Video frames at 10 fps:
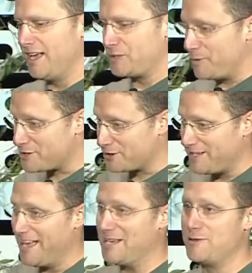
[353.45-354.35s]

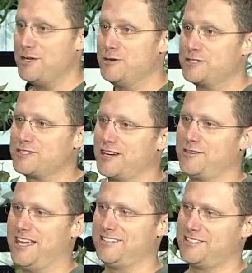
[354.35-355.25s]
especially anybody who could
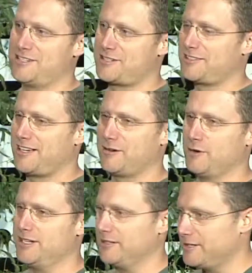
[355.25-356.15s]
scuttle that decision like a
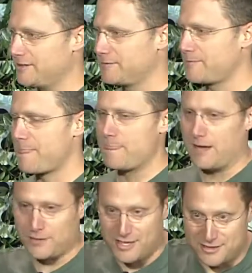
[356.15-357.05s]
regulator.
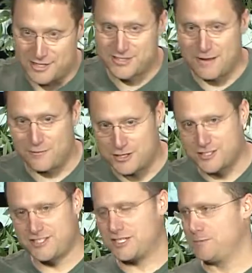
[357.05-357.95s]
Now, this
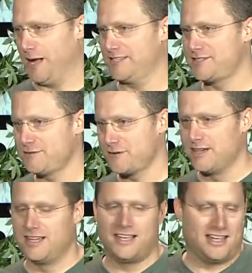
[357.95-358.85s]
definition is expansive,
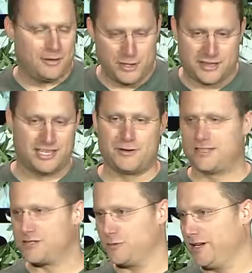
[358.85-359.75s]
and we think of it
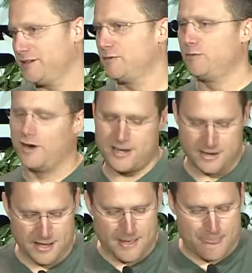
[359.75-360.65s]
this way, right?
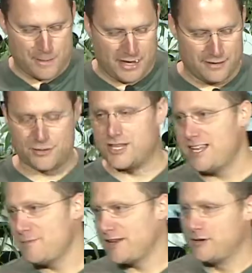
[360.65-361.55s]
If there's
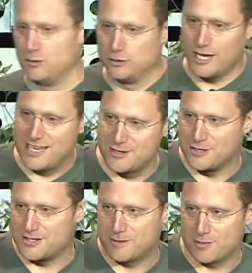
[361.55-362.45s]
anybody who late in your
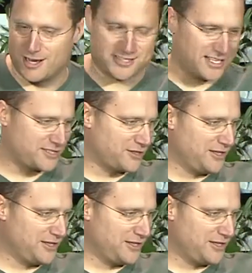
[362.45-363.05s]
design process